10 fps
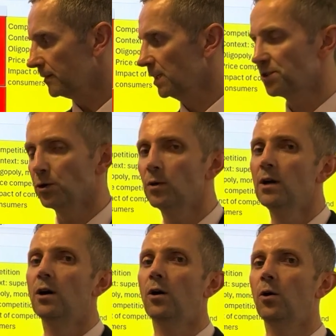So
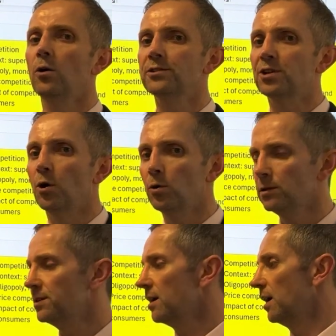all
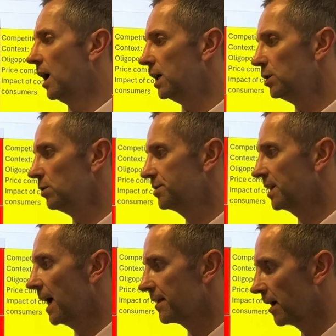told and all
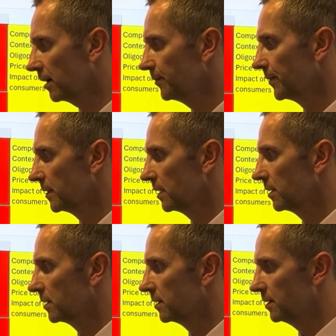together,
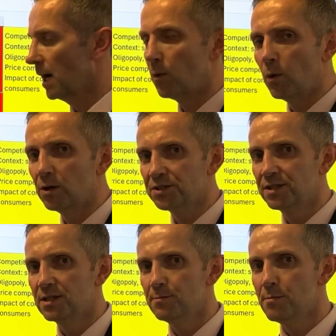that
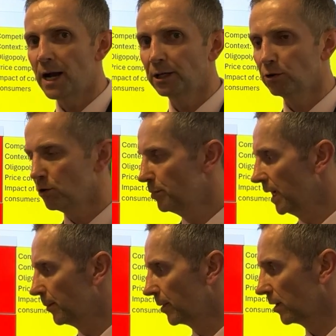was the micro
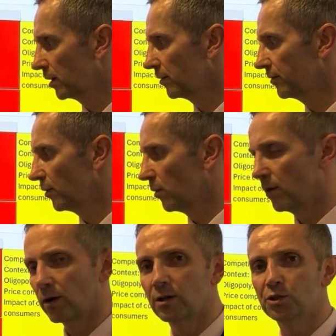paper
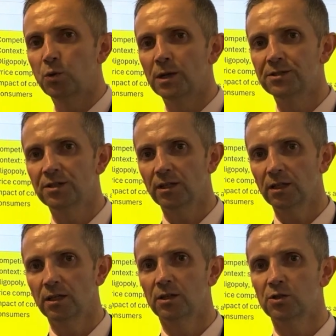for
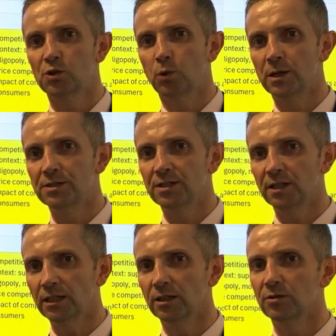
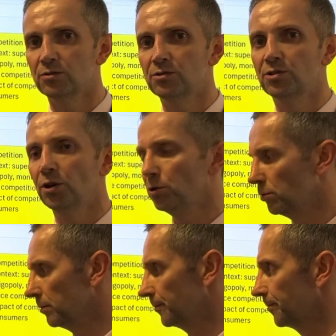2022.